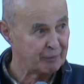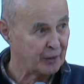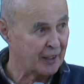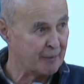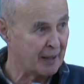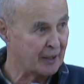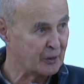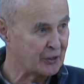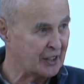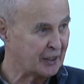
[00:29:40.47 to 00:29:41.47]
Anybody
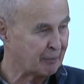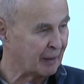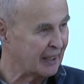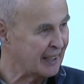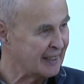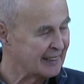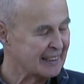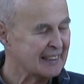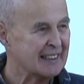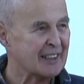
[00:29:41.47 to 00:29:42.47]
who's seen the play,
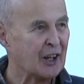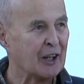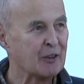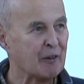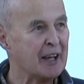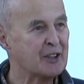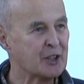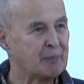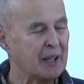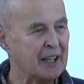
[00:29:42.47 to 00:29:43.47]
outrageous
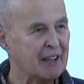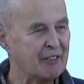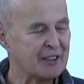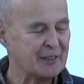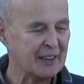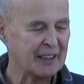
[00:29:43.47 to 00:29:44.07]
behavior.